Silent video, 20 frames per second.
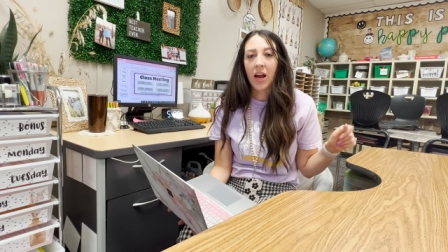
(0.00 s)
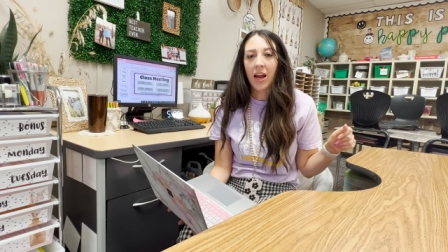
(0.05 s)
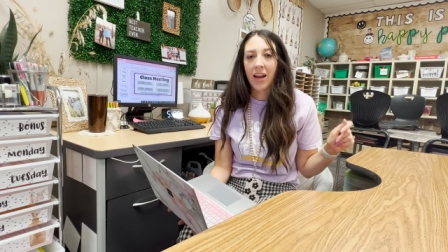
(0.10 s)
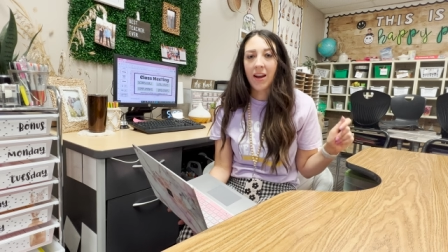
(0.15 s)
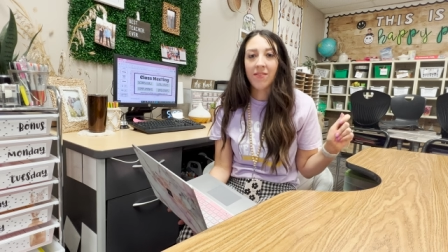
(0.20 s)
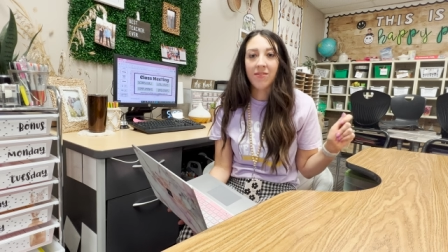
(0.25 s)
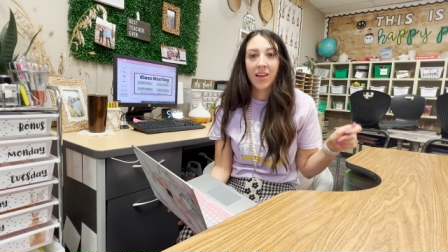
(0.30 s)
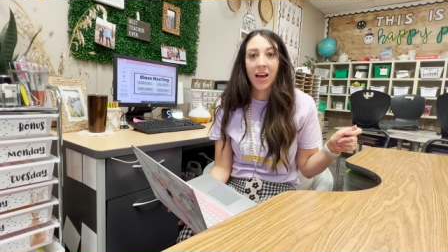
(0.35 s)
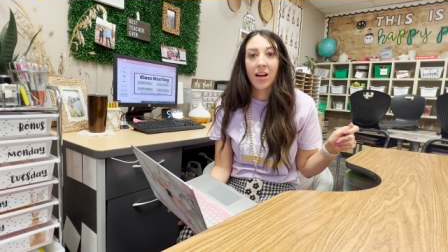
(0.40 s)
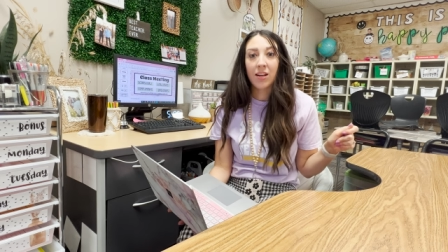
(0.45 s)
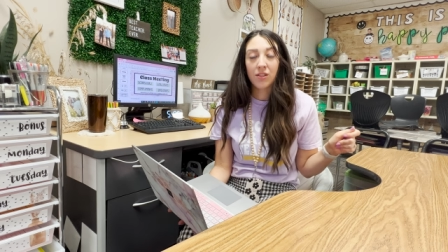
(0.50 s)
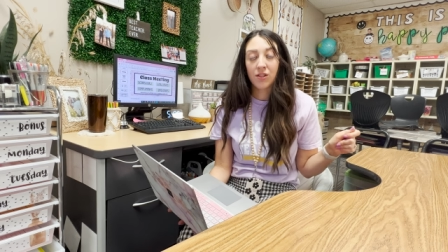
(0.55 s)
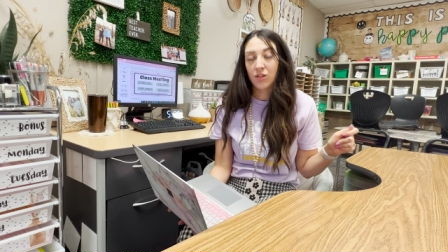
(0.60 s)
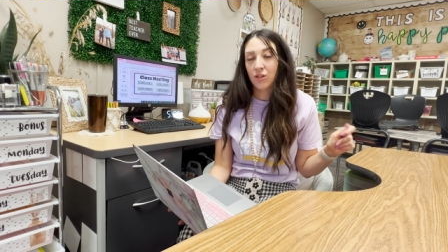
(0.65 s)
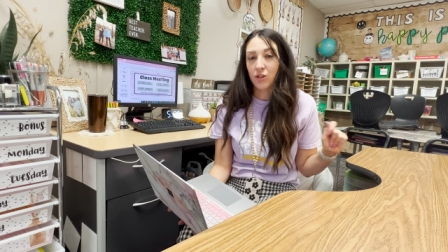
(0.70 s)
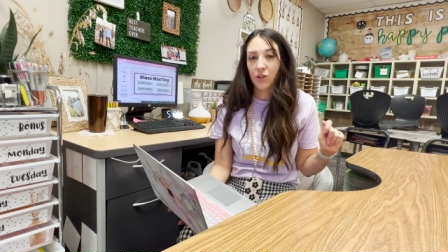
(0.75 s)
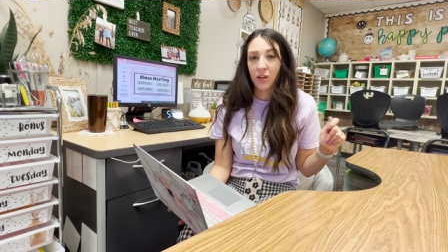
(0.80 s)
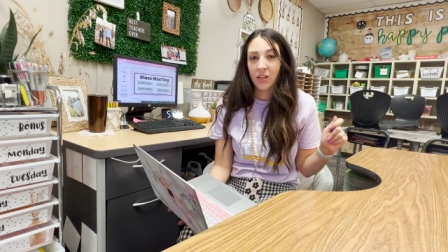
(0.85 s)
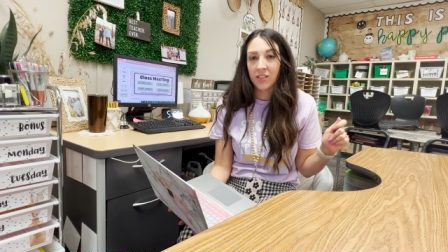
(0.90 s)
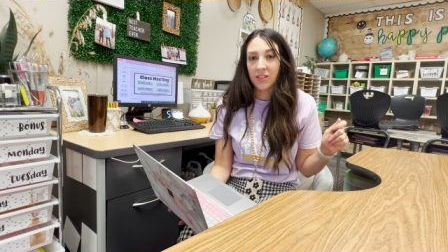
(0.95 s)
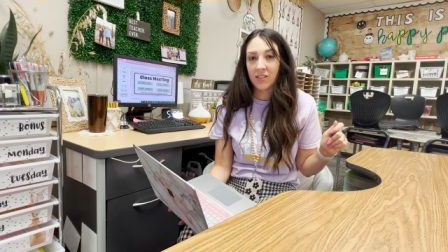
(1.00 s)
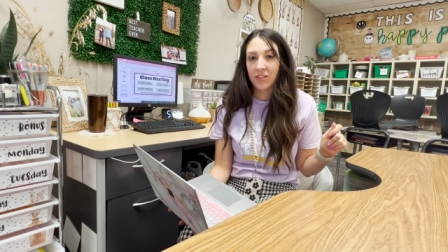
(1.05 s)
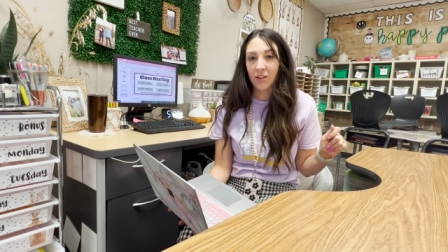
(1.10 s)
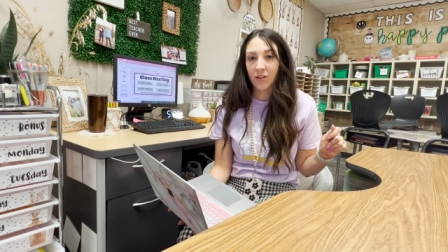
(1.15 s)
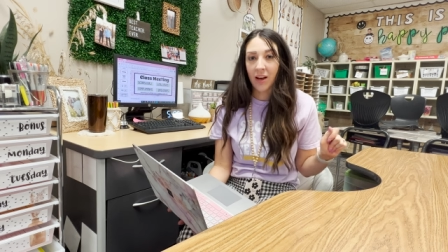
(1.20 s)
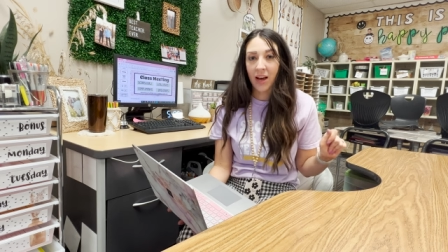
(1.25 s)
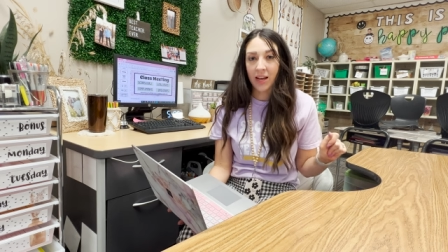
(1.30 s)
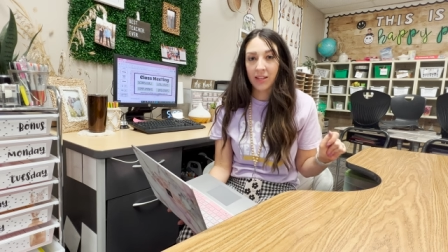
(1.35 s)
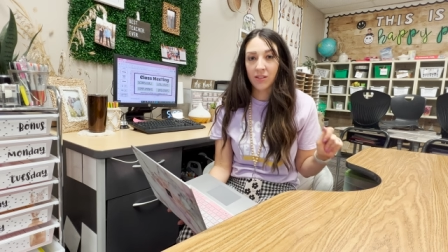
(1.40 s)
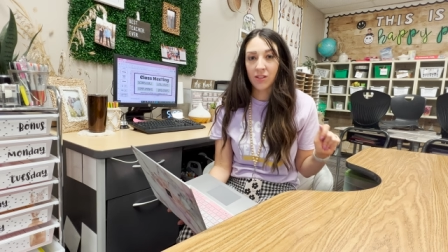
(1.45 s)
and if that student still
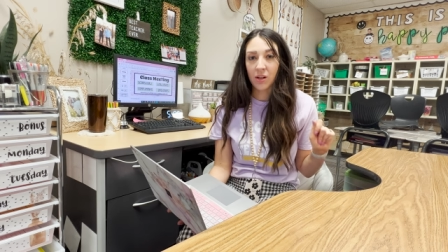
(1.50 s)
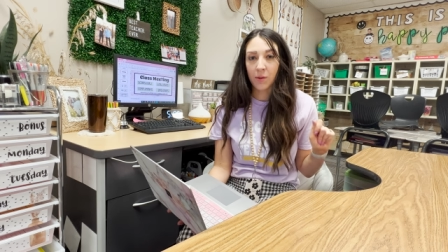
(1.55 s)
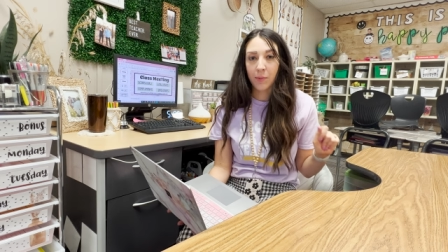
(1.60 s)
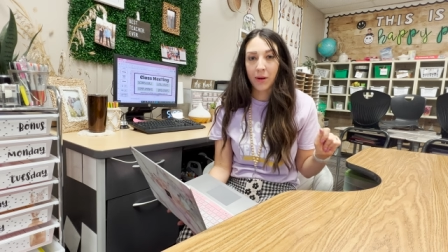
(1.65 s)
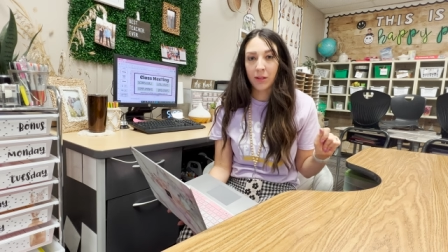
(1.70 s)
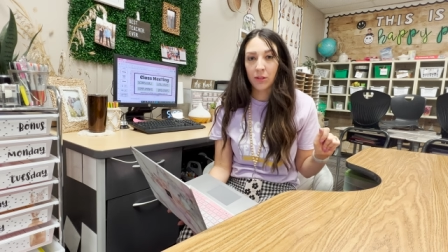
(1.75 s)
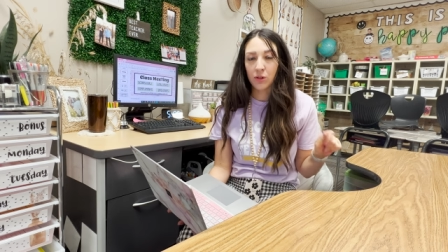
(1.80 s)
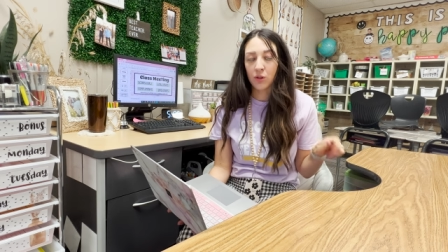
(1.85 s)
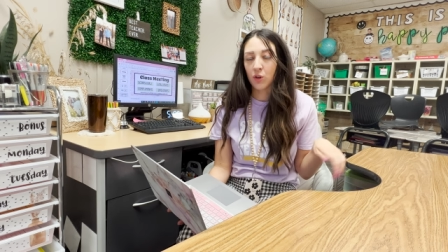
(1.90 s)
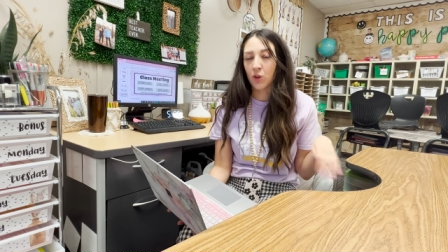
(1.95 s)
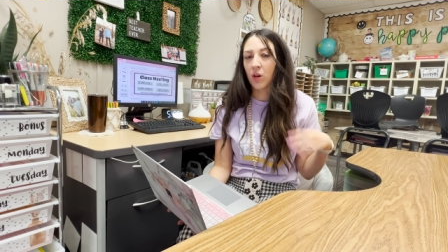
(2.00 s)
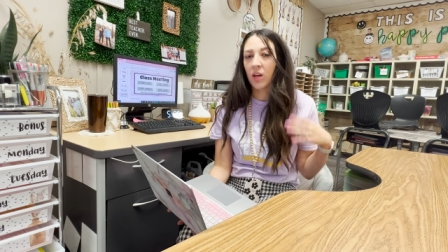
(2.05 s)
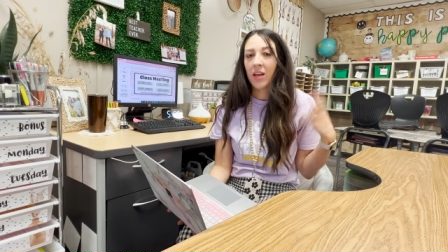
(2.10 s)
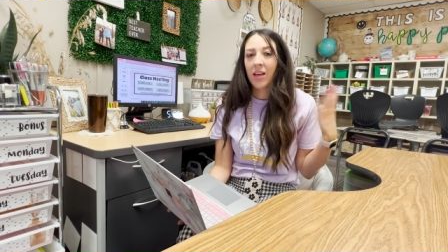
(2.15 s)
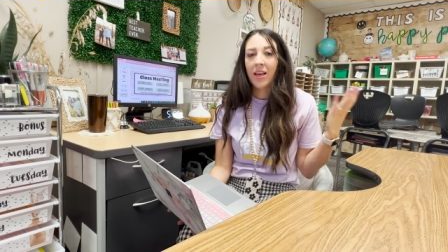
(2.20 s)
has their pencil